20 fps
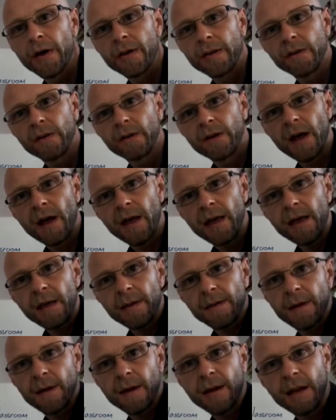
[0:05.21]
Today
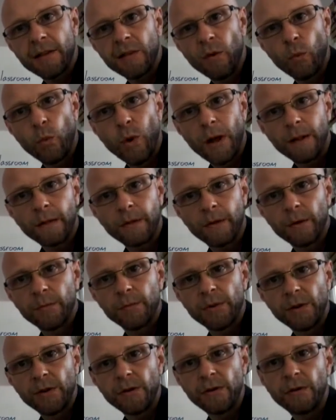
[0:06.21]
I'd like to
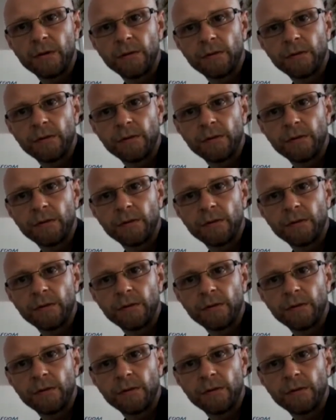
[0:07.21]
welcome you